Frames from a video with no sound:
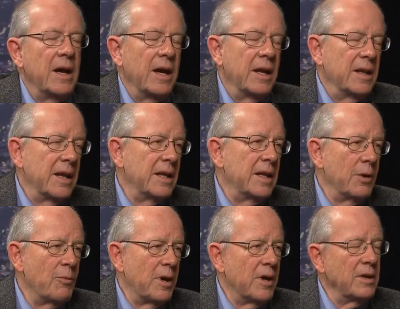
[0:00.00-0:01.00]
And then they
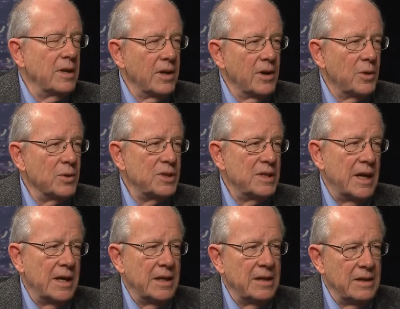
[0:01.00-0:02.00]
want to
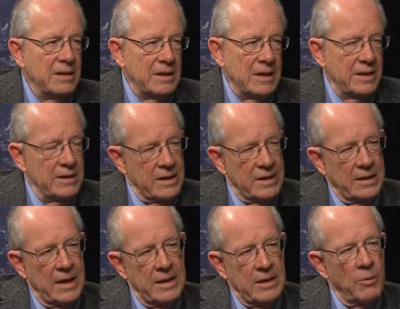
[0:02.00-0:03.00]
negotiate,
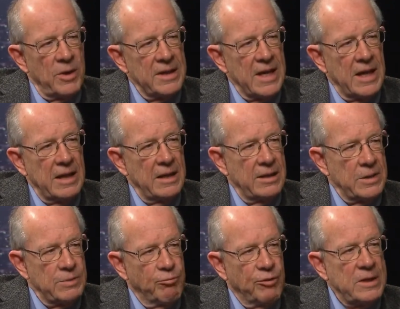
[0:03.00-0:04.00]
and they want that
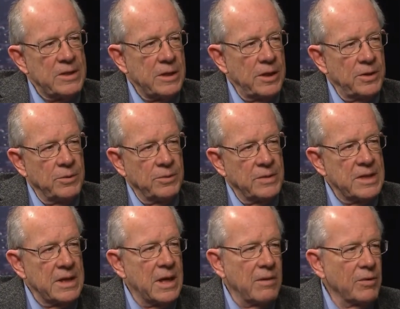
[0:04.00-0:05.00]
bridge loan to
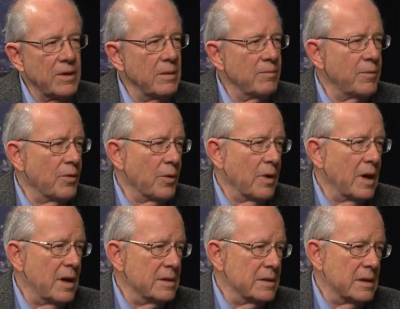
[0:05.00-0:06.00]
cover them for
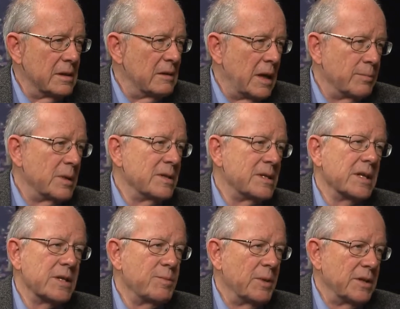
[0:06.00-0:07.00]
up to
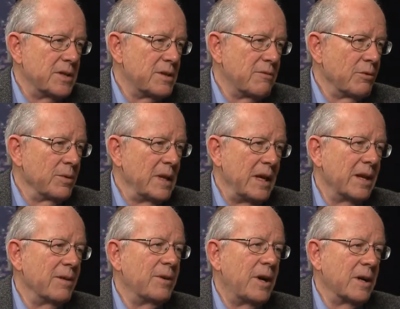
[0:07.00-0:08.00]
6 months through the end
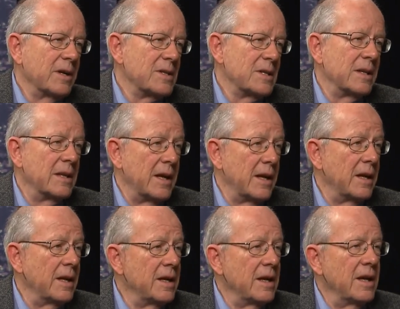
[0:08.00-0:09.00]
of August, and then
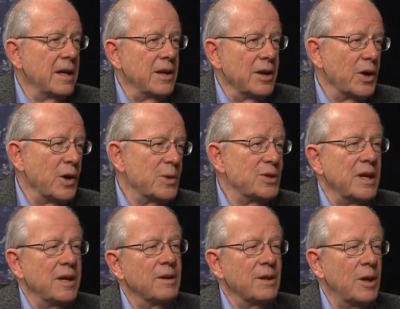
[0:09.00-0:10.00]

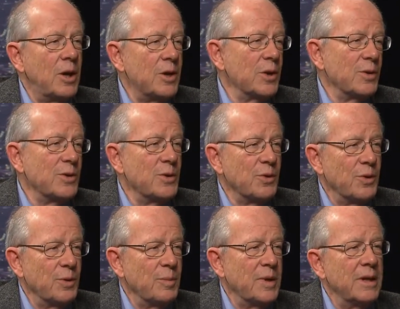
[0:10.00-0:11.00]
negotiate a longer
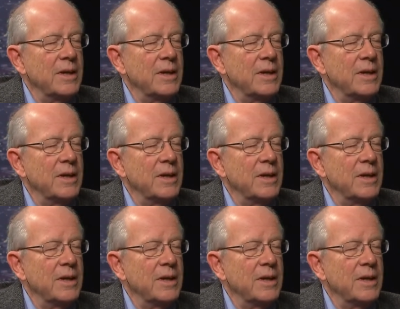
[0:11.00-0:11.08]
term